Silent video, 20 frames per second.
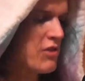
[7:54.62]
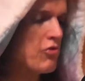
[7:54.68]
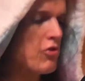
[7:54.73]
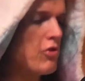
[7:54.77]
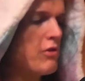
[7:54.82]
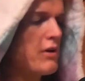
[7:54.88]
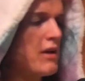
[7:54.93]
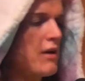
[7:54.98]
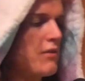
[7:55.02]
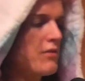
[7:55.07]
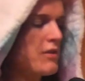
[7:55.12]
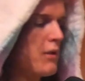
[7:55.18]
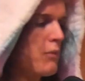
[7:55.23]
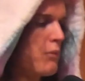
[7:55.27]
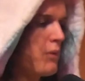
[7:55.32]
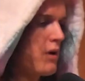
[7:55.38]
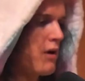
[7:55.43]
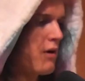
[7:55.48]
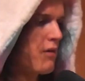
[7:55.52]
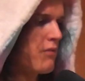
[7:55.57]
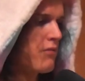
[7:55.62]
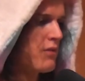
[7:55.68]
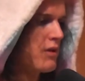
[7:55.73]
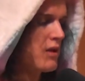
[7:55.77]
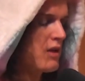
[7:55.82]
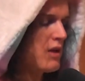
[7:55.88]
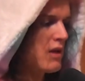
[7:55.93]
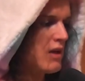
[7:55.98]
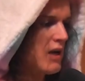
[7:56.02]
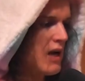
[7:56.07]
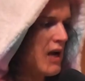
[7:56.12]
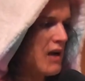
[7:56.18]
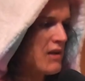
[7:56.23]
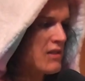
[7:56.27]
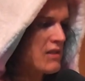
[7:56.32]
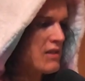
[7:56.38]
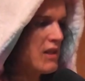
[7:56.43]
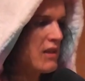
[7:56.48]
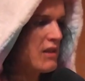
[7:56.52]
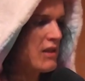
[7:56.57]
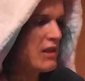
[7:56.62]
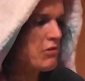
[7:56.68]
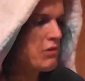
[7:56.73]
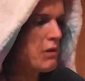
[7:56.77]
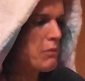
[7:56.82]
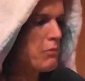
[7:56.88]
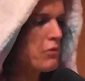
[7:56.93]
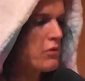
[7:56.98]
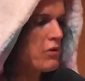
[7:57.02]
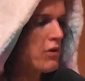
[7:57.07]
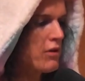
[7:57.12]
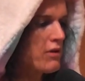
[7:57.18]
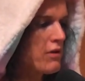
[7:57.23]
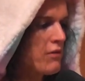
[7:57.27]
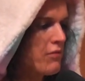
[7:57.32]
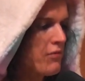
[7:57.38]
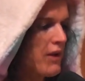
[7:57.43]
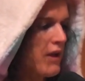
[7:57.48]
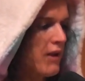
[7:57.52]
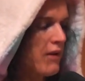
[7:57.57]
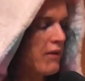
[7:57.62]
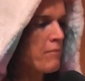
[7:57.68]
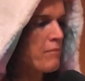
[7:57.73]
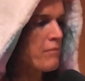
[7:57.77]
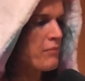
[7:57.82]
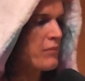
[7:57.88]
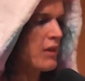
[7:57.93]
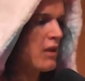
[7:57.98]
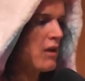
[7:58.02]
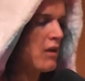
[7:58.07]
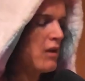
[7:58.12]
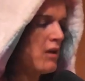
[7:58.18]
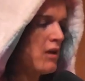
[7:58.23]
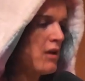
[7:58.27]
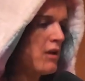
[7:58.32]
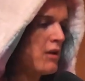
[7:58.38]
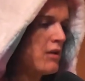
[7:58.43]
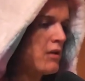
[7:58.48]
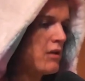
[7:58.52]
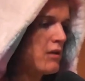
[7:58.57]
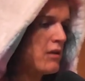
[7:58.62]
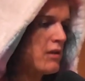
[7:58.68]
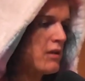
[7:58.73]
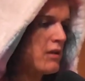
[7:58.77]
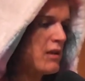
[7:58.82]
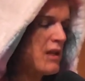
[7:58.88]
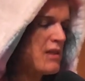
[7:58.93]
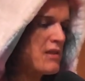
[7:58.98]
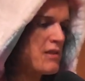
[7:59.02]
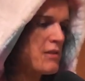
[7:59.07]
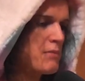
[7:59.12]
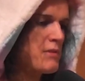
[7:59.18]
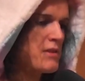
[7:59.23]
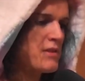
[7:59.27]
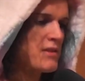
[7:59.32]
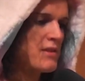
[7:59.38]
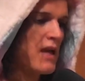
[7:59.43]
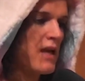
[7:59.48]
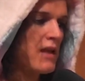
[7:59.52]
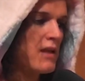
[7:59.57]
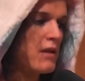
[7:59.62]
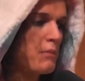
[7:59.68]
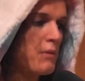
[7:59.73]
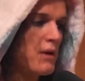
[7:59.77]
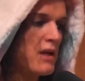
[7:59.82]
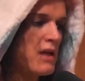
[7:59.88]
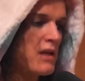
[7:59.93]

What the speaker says: drawing I've done where I've accidentally dribbled on the thing, it's a mistake, but